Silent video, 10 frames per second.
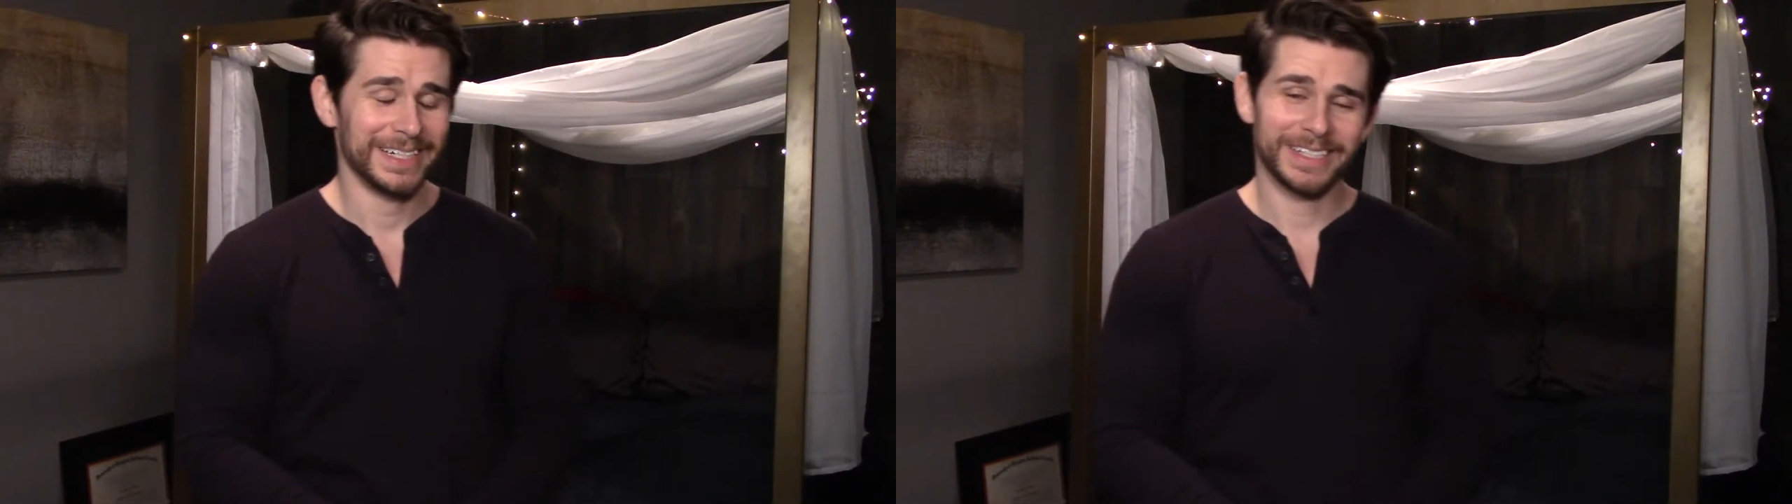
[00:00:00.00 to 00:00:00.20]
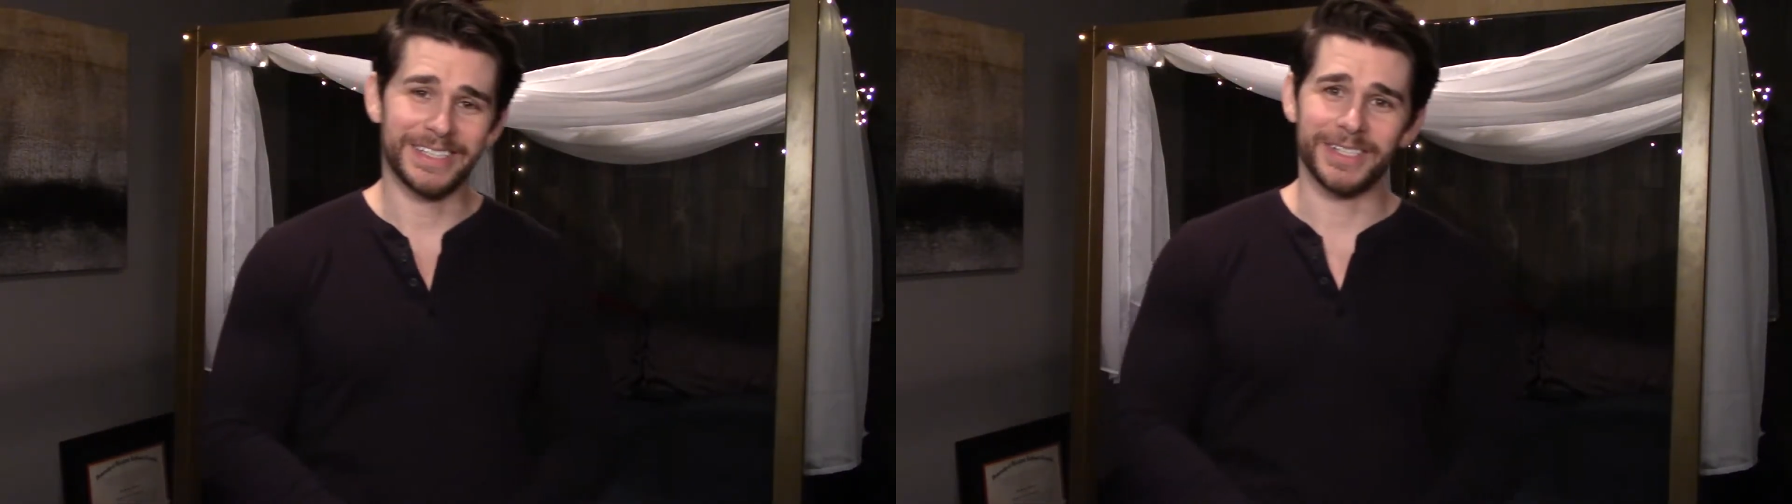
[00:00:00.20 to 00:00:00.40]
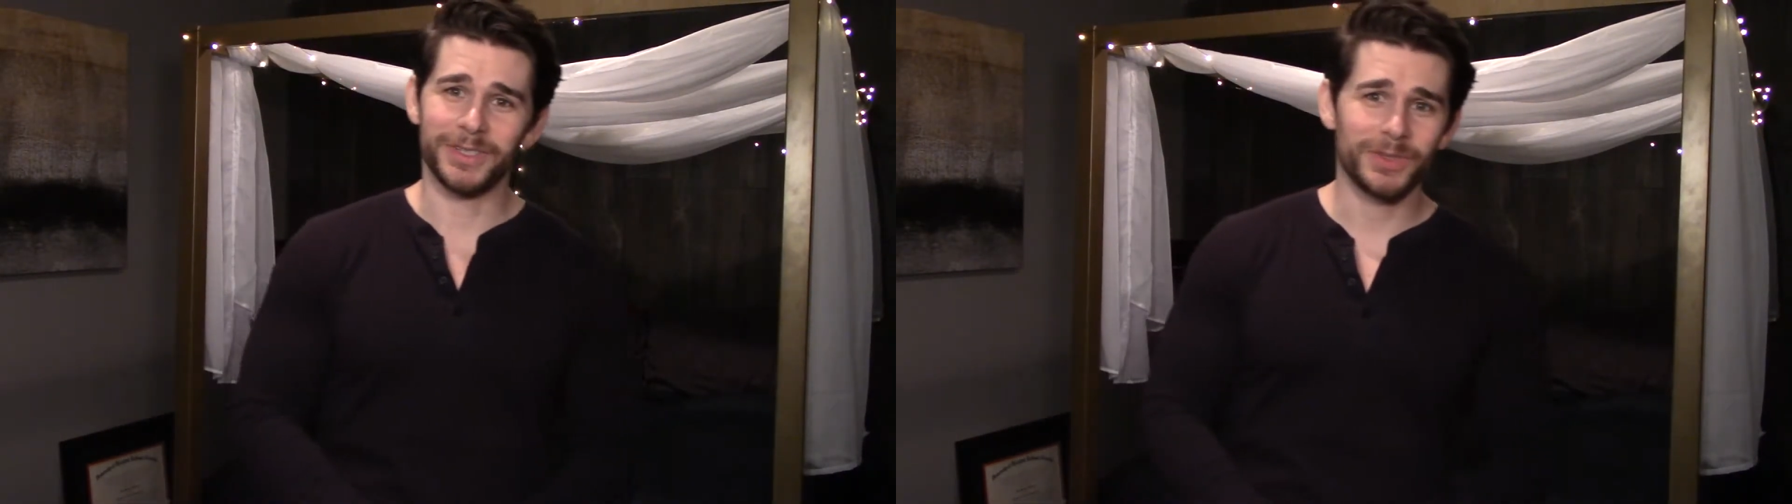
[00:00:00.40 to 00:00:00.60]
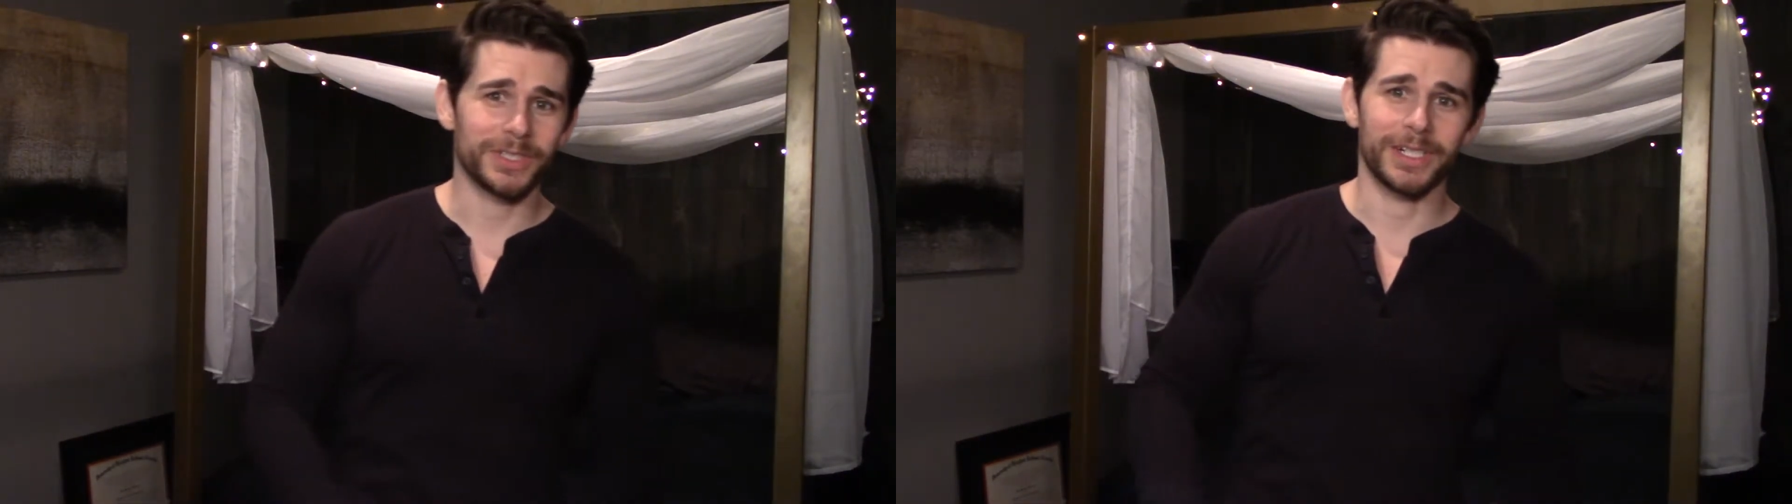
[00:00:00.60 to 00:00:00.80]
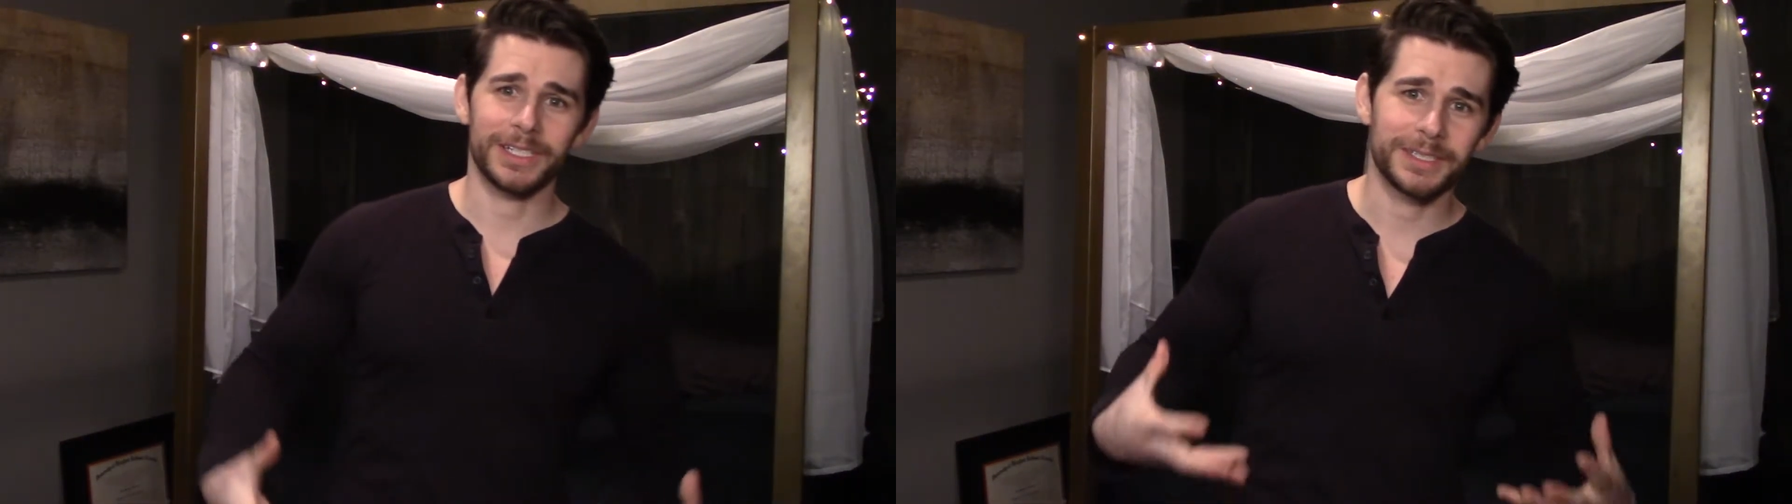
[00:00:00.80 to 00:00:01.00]

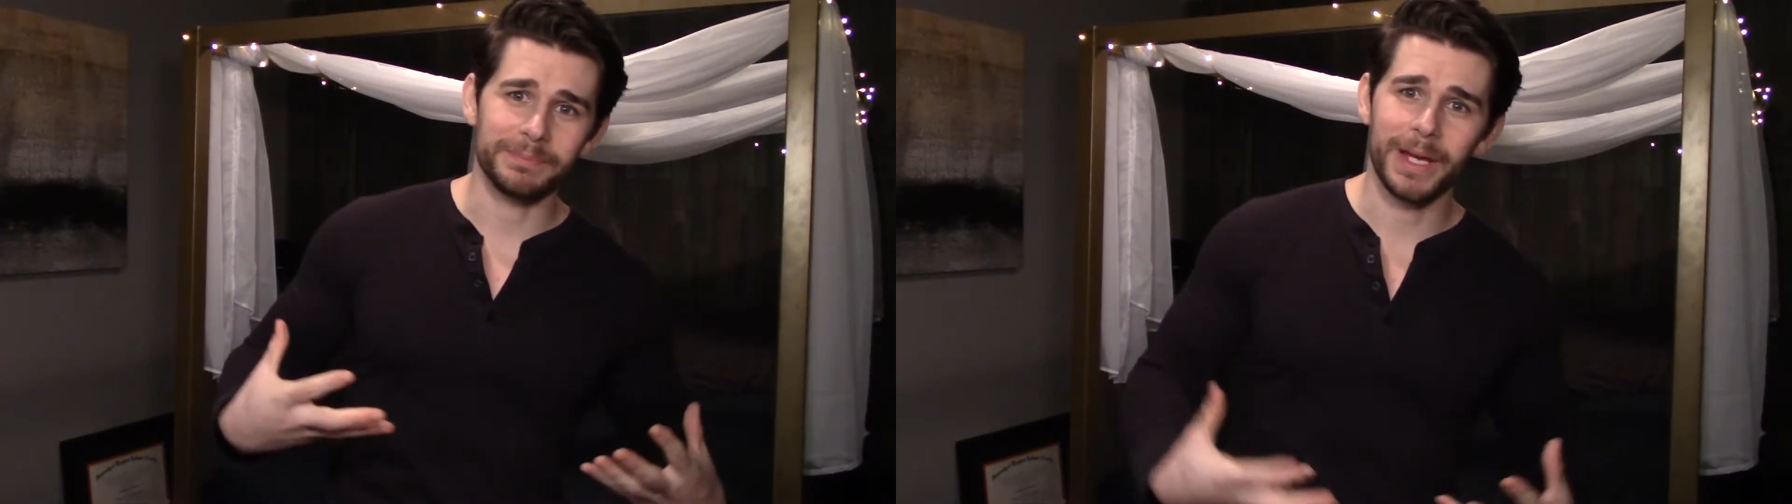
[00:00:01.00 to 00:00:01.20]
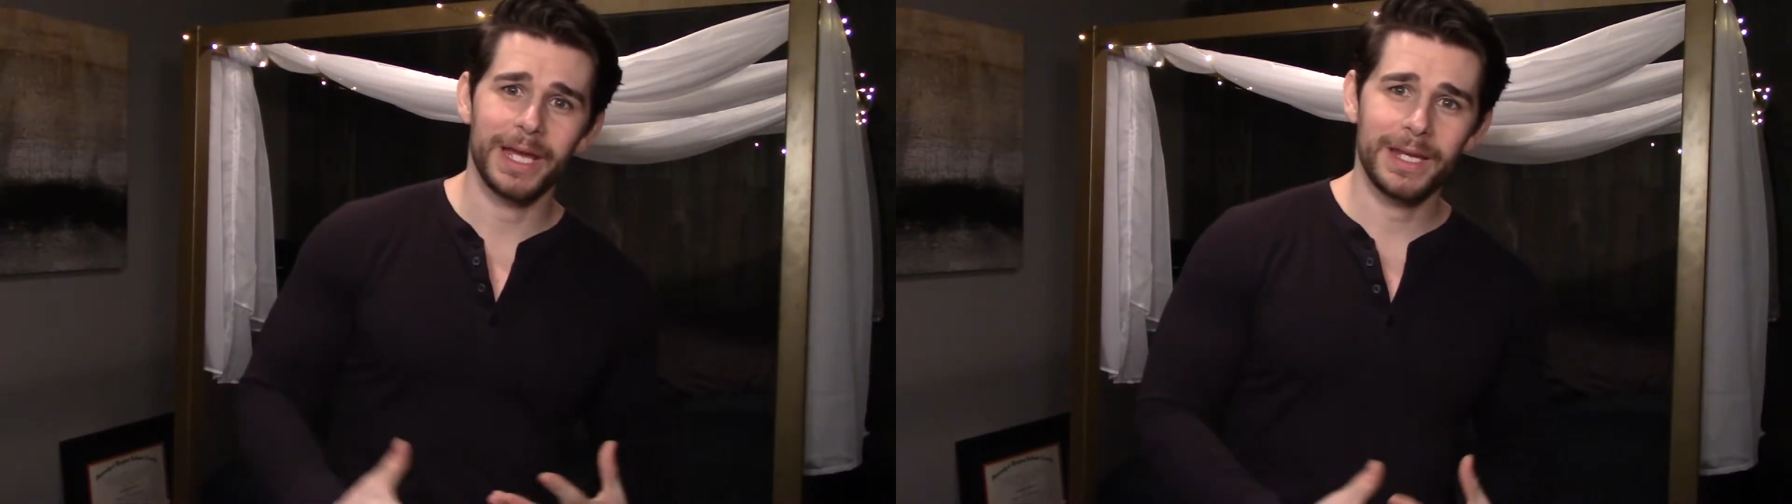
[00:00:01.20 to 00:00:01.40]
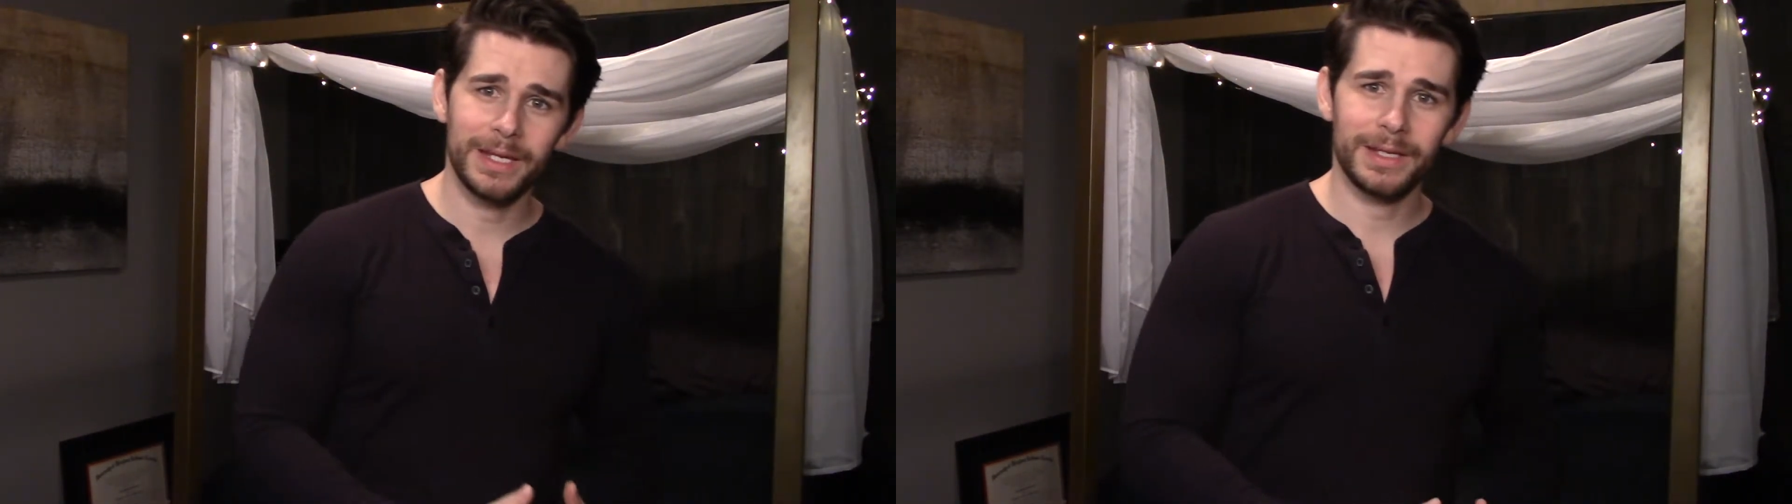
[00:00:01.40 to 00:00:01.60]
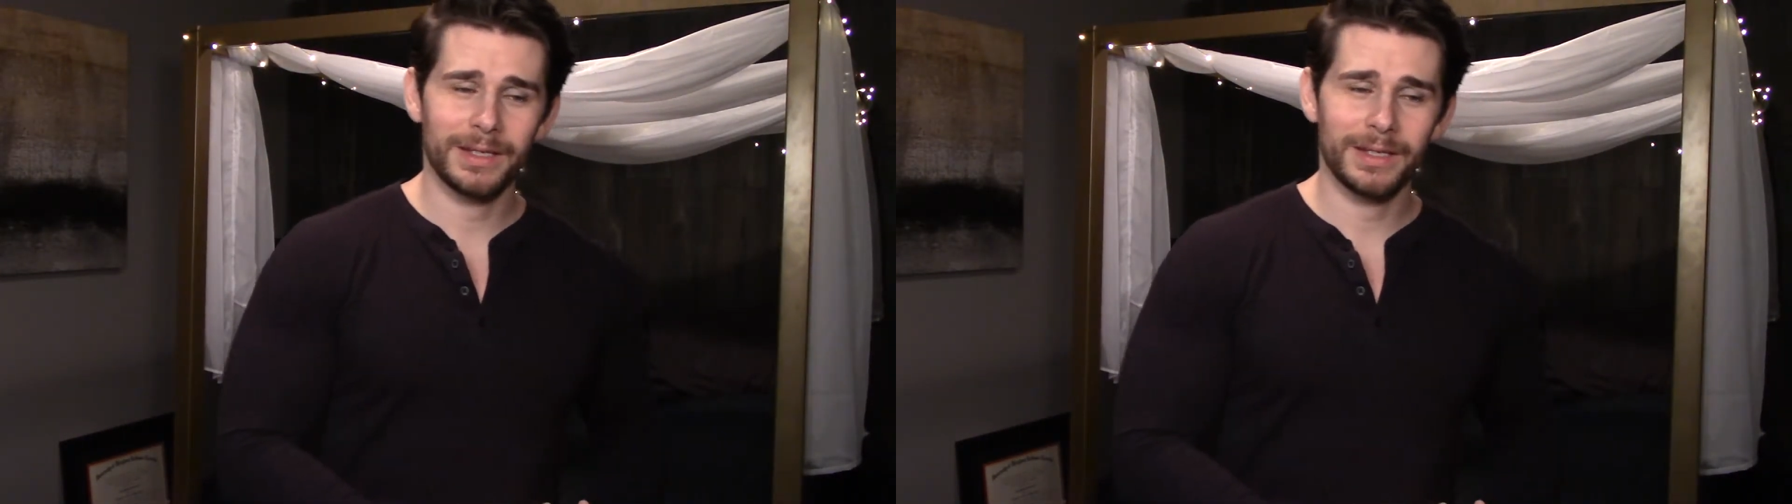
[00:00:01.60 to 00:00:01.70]
seduce us men